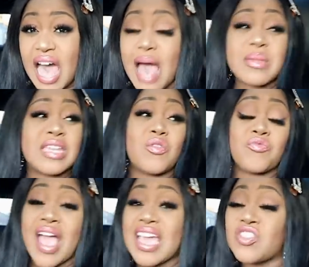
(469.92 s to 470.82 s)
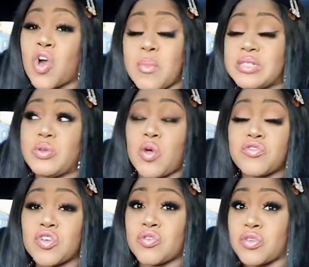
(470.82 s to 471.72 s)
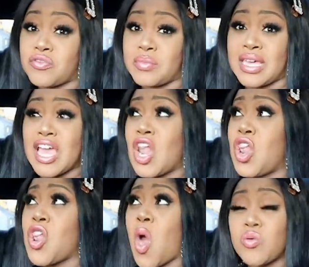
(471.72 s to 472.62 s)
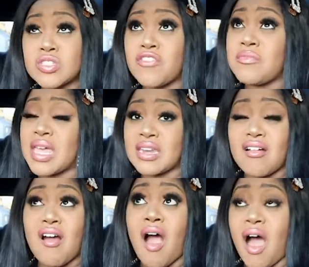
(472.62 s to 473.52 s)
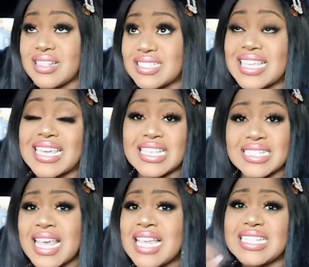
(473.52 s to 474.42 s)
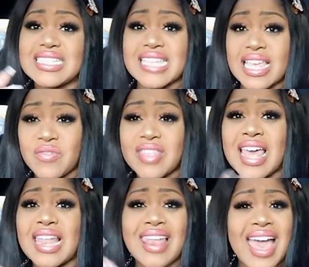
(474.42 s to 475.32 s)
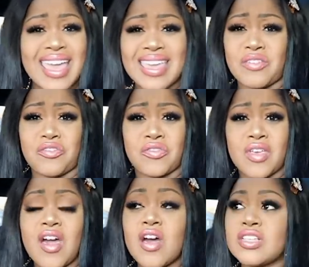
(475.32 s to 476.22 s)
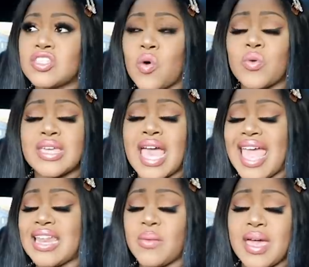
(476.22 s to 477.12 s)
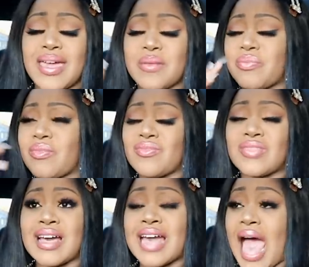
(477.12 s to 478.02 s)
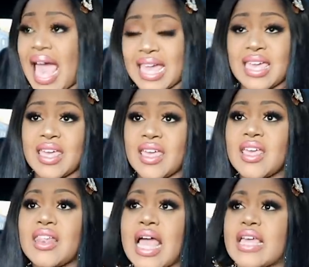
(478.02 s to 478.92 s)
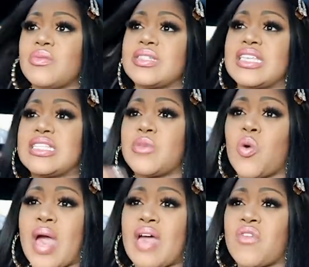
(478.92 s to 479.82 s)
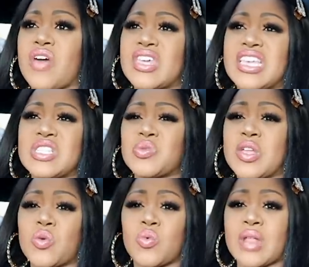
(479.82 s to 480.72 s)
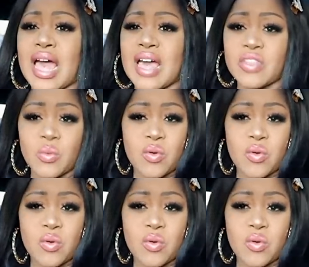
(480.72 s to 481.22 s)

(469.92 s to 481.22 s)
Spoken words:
I mean, write in the comments below if you agree with me. Loads of men can't kiss to save their life. So yeah, anyway, the guy, like, he was kissing me or whatever. The kisses weren't all that. They